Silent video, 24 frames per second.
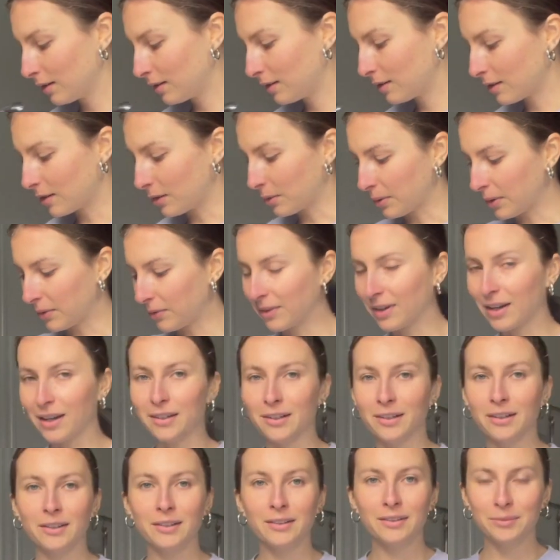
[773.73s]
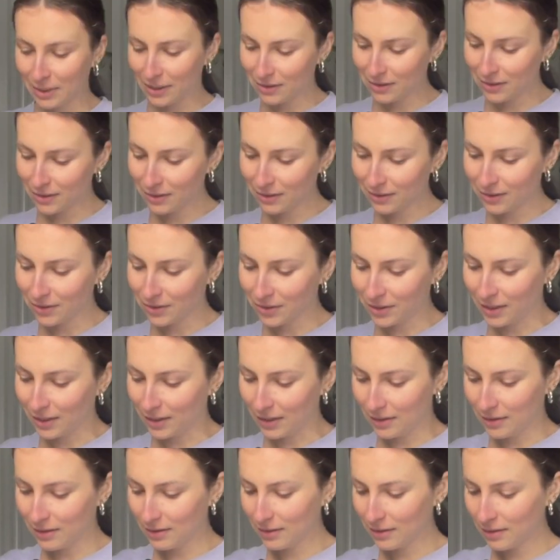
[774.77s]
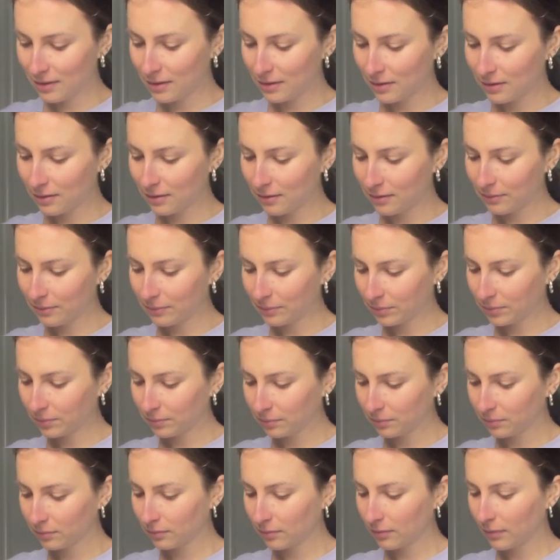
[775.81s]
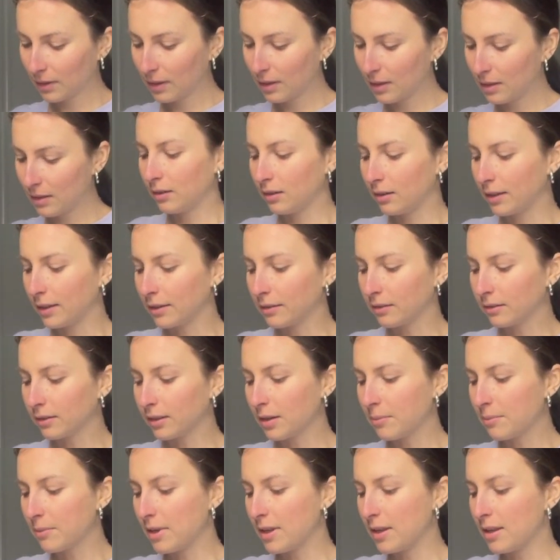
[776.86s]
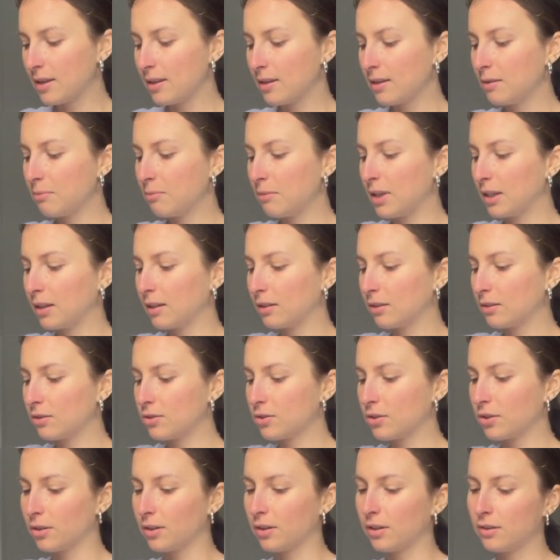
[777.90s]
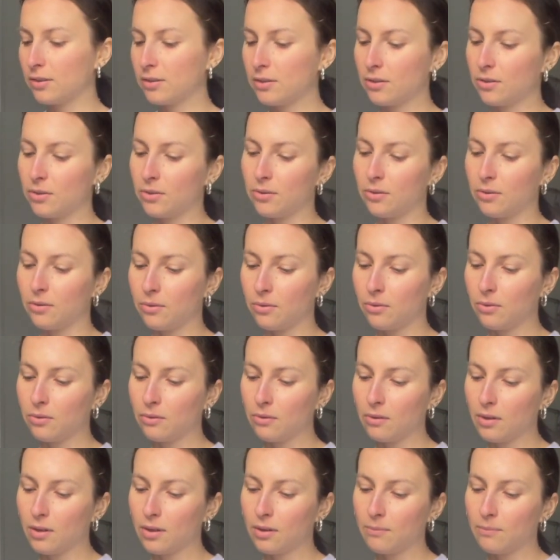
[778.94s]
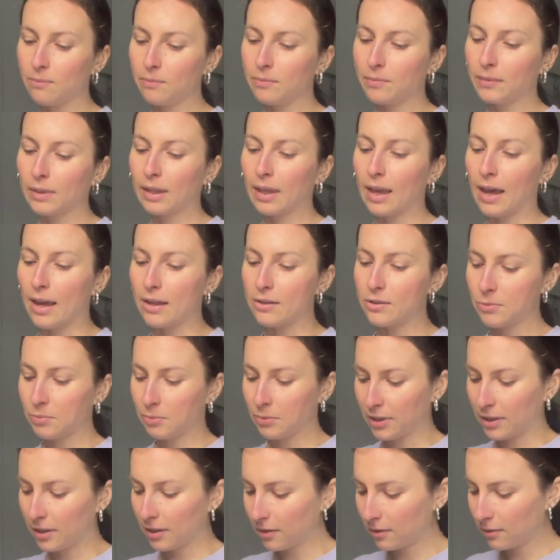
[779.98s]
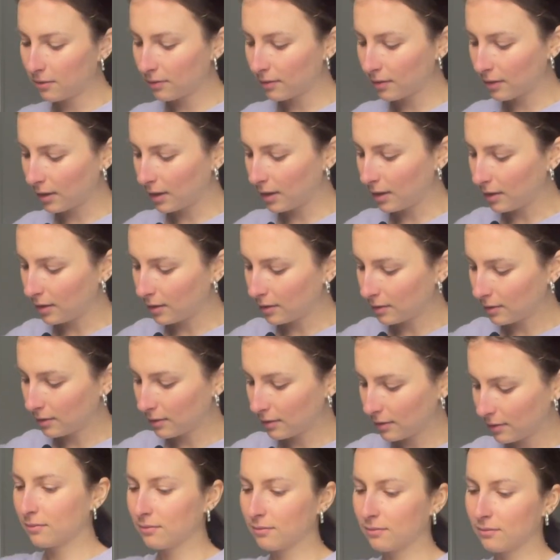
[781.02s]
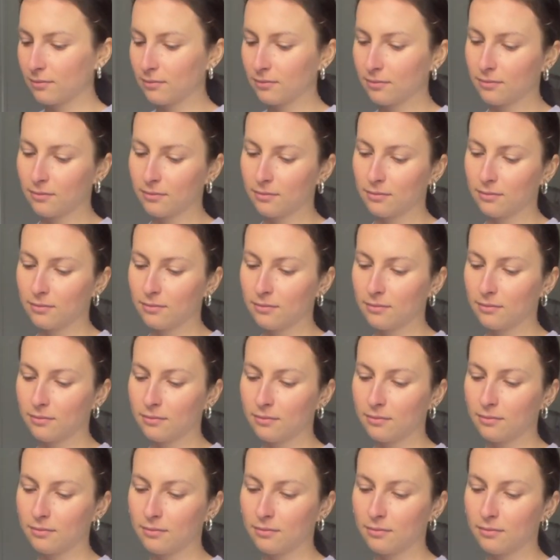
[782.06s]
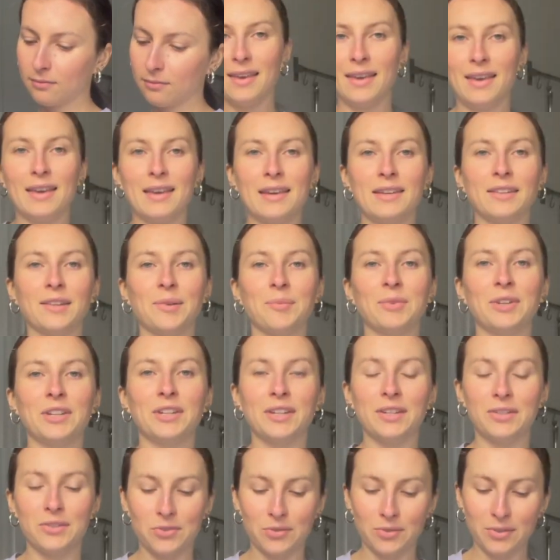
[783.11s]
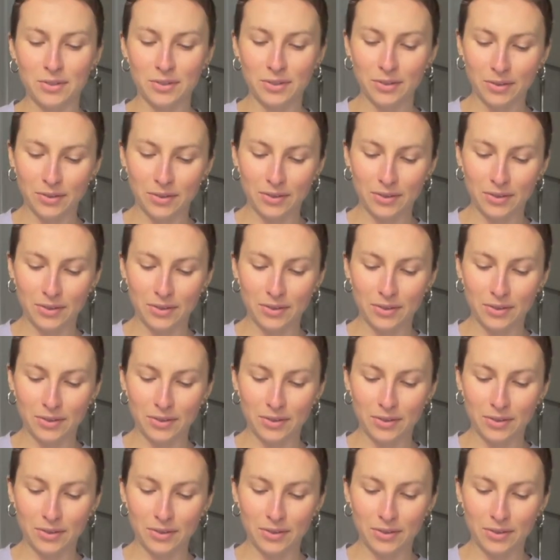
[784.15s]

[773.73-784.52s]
So we've got our beans and greens. Ladle them in, making sure to catch plenty of greens. And I'm gonna drizzle